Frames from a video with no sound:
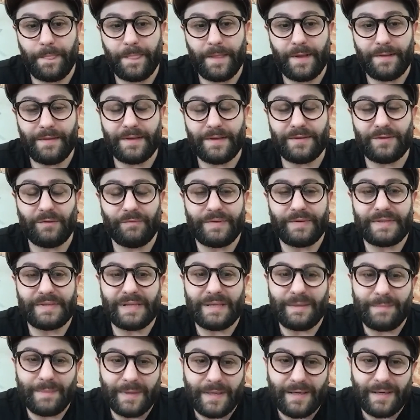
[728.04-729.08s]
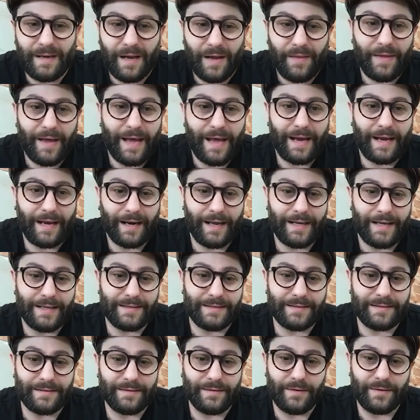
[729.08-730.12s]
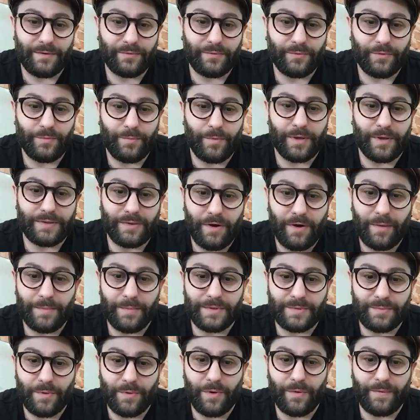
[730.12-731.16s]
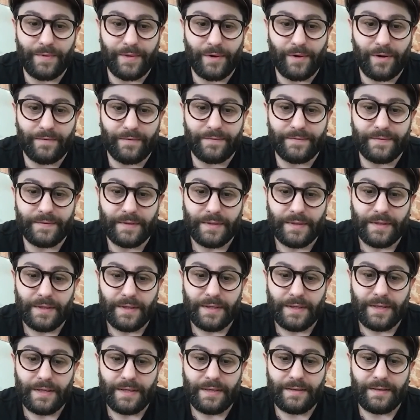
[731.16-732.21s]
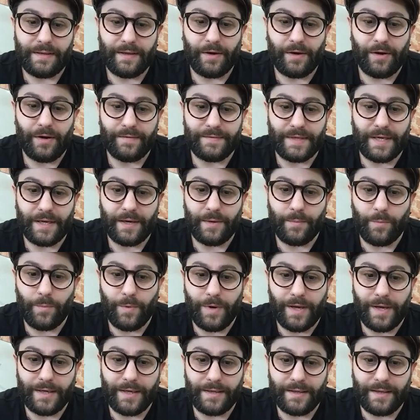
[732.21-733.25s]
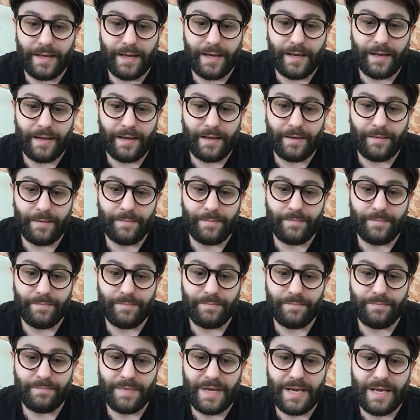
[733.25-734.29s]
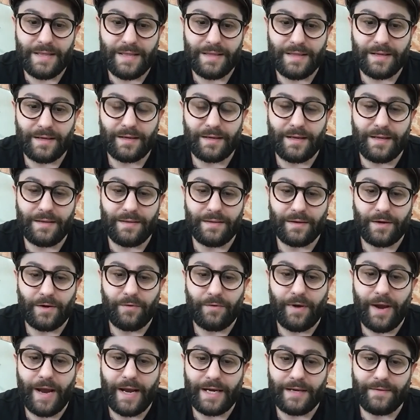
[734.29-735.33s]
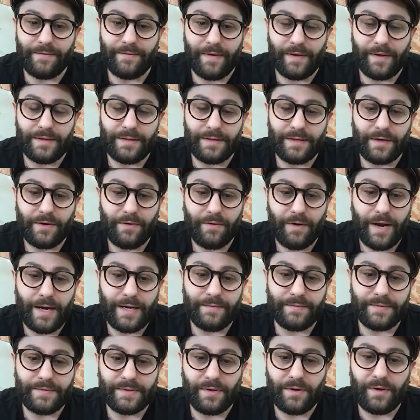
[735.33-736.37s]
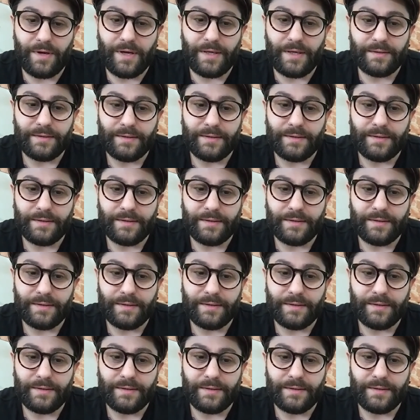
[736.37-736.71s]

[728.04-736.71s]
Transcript: There's obviously been other accolades through my time as well that I've done and won in the creative side.